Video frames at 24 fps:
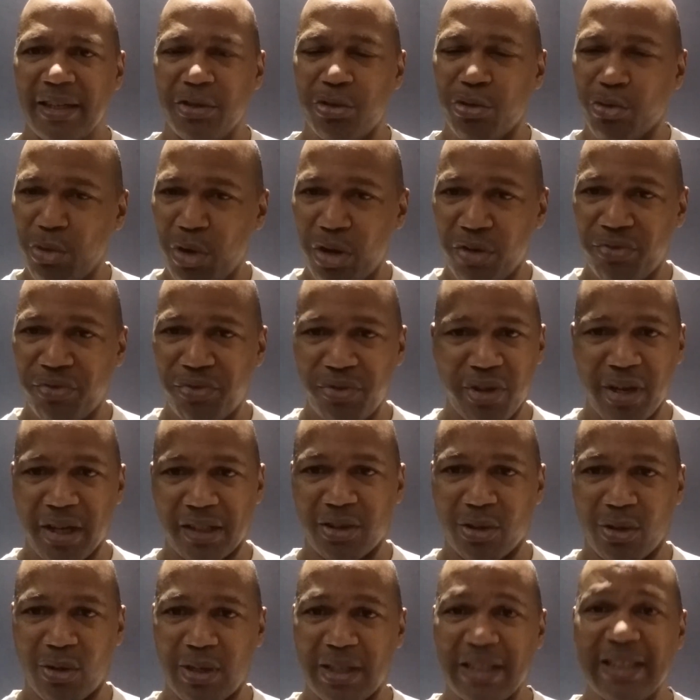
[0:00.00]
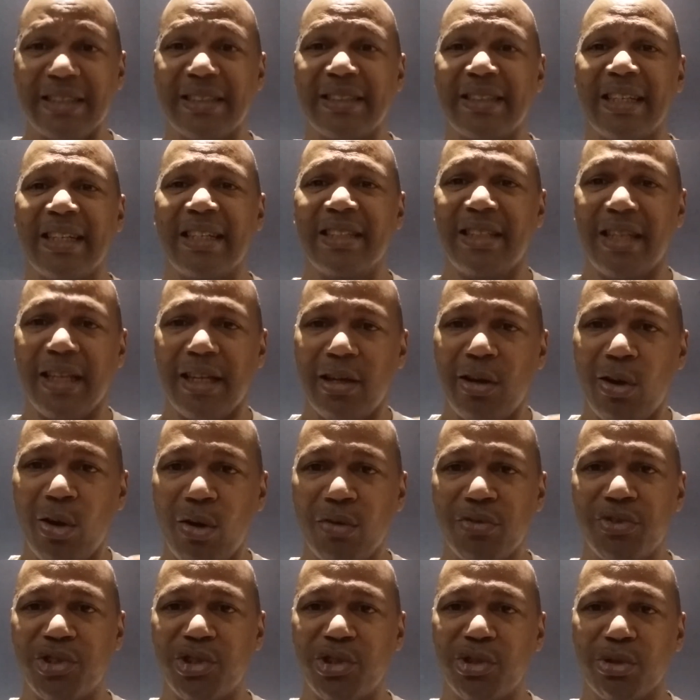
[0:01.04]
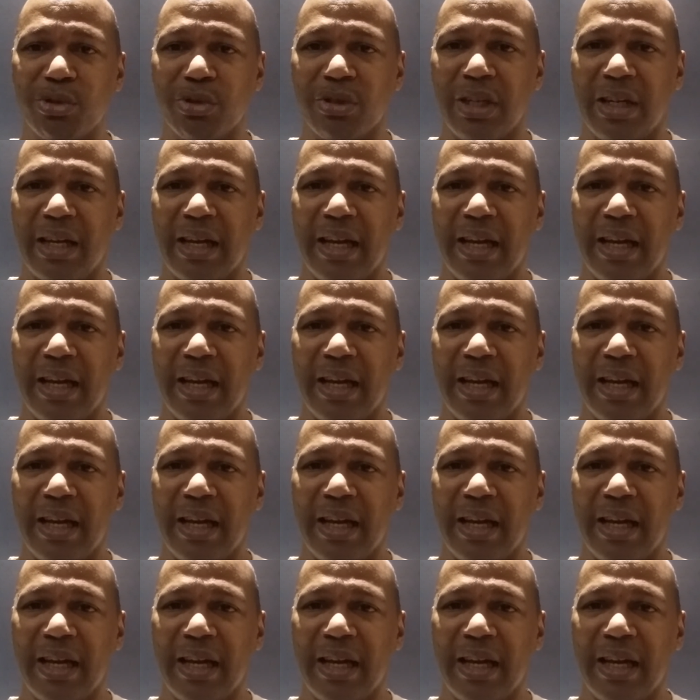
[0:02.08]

Do not fear at all. He says he loves you.